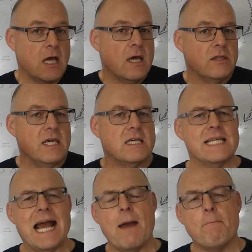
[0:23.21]
The
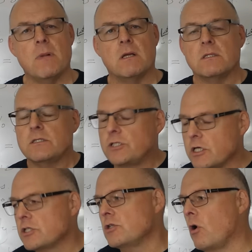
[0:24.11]
exam
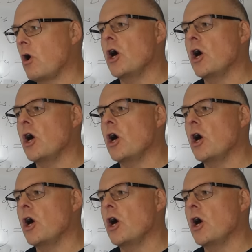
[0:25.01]
does not